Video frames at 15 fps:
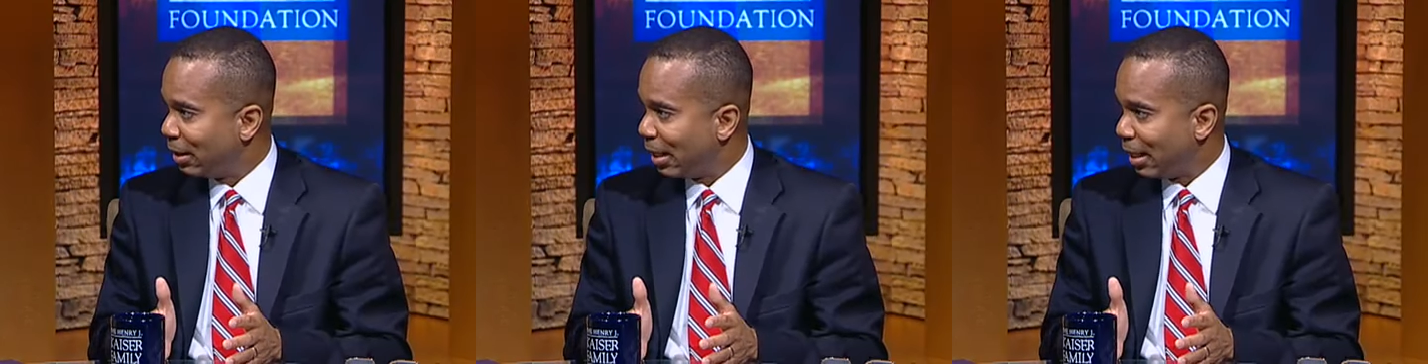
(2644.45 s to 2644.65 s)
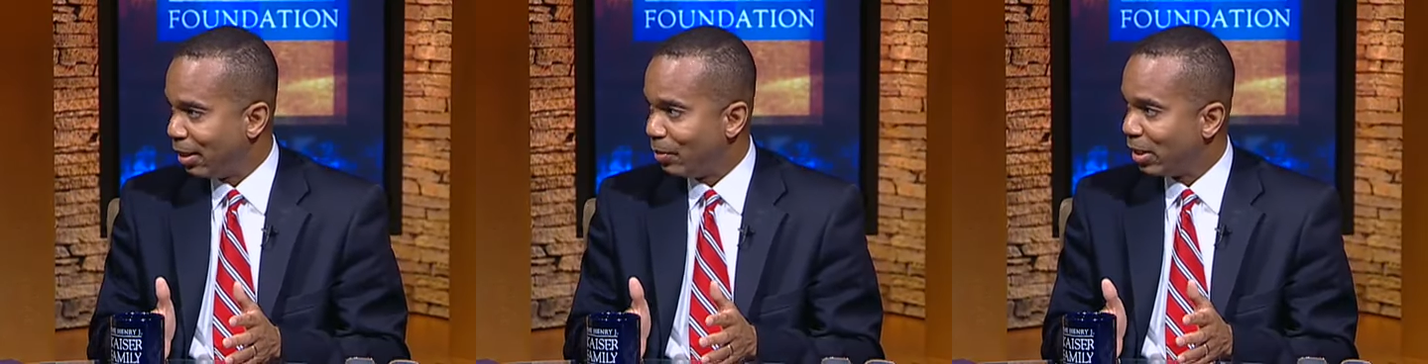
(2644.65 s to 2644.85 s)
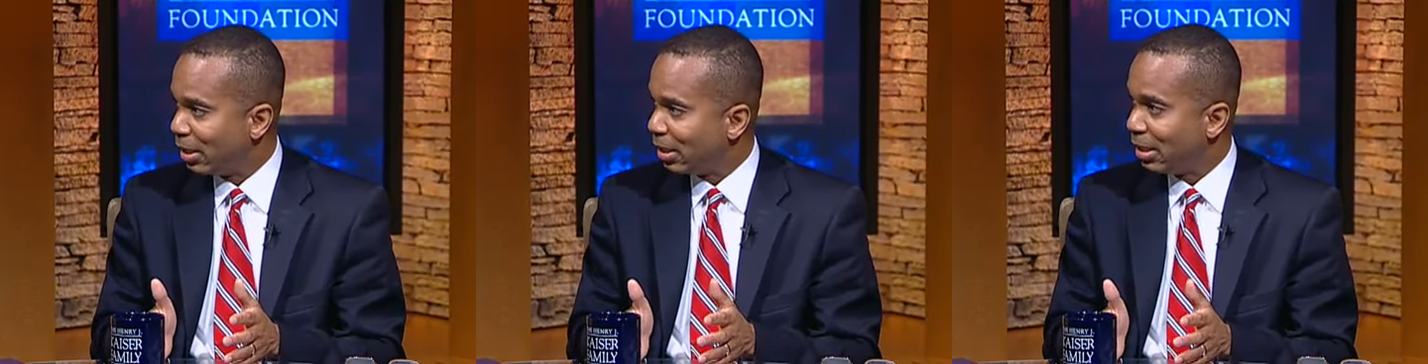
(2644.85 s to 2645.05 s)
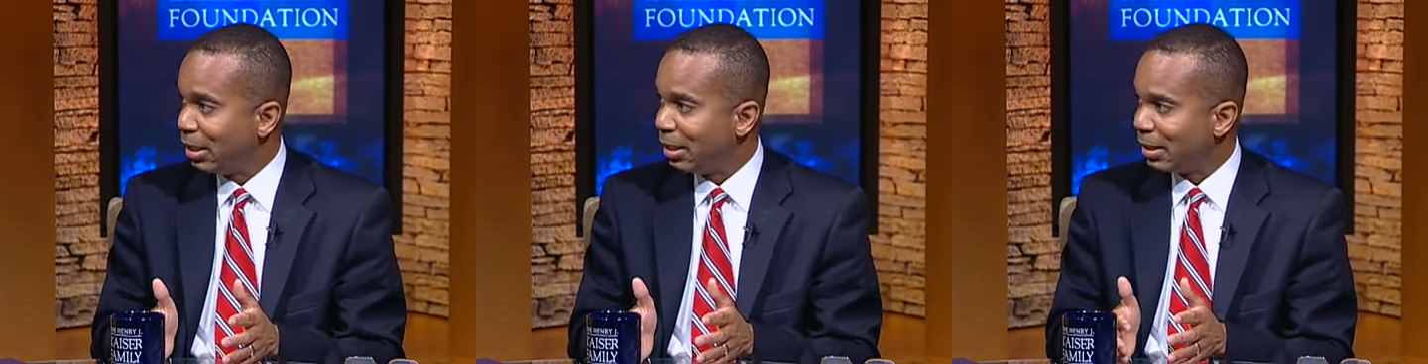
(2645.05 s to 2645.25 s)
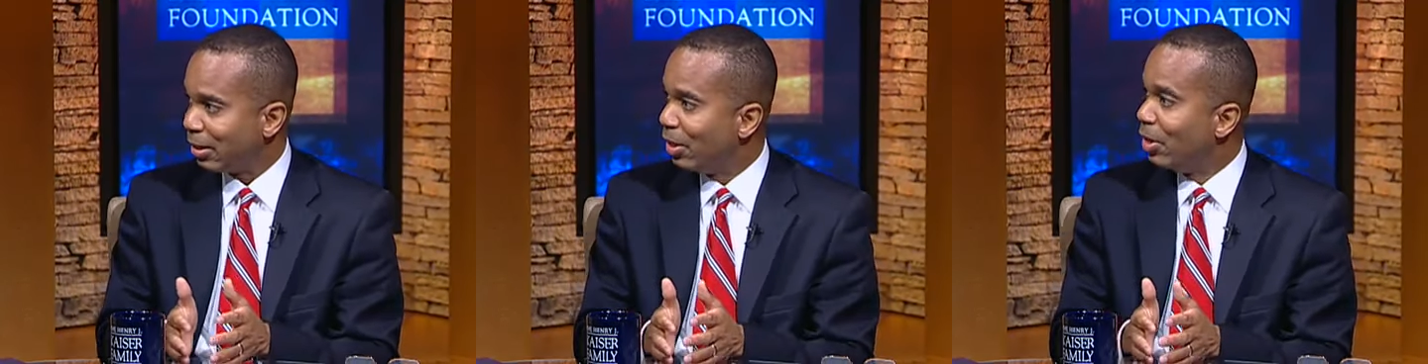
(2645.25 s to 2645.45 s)

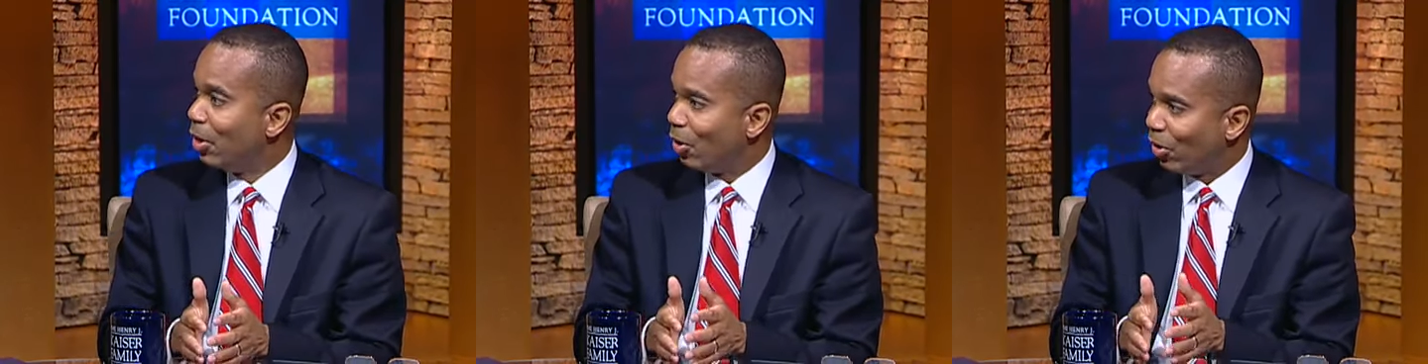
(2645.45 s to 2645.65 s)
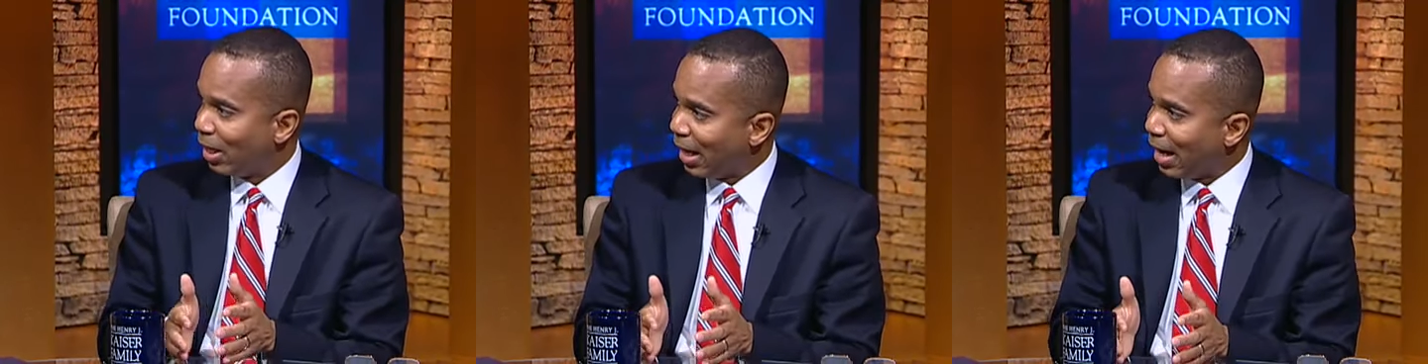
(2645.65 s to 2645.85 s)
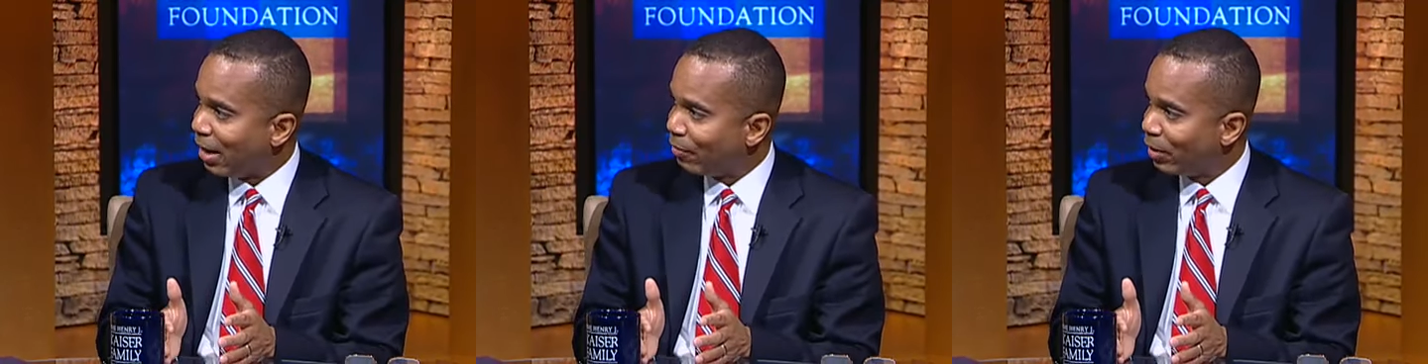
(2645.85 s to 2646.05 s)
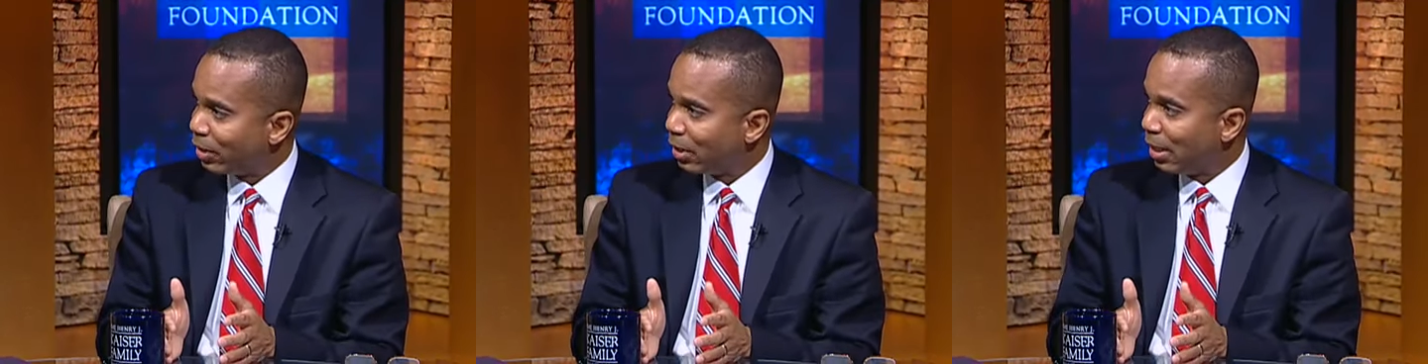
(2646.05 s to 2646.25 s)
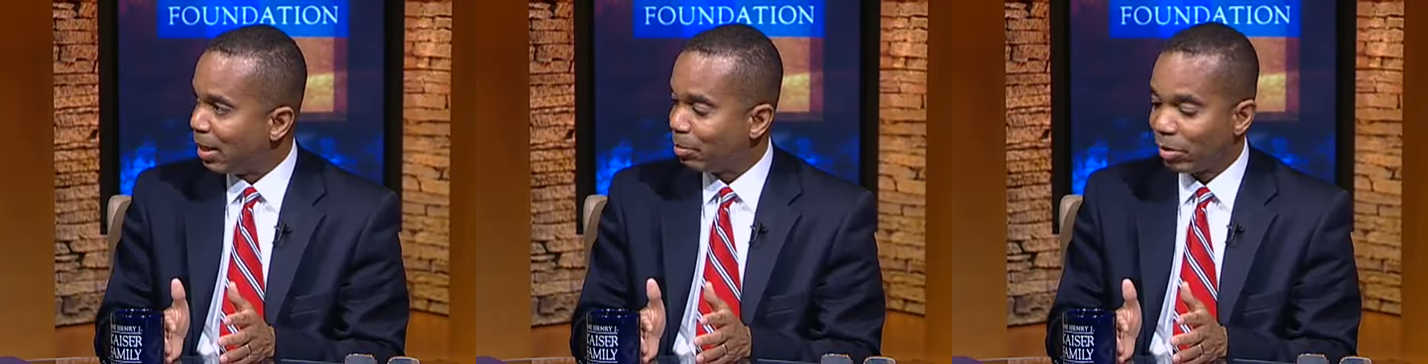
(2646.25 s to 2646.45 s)
A1C is on average
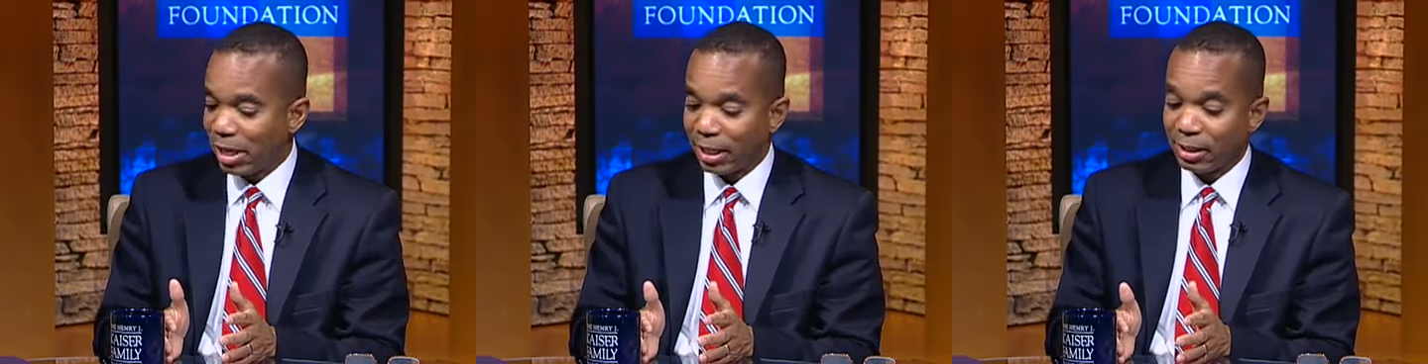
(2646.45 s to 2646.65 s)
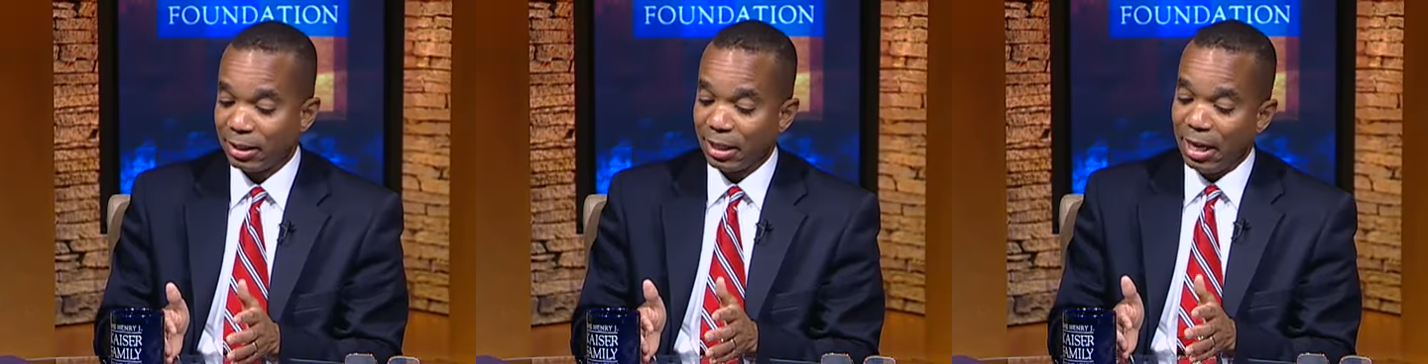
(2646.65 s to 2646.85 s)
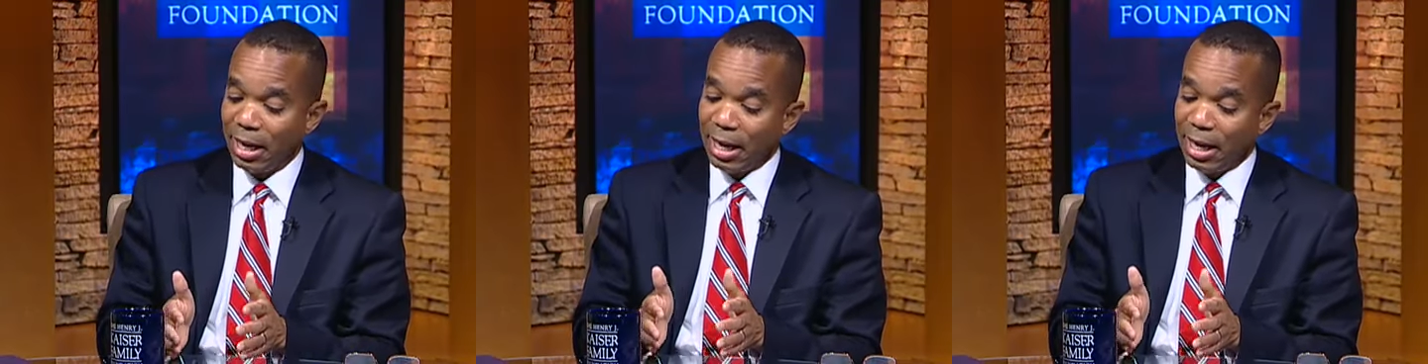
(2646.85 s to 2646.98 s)
in that practice.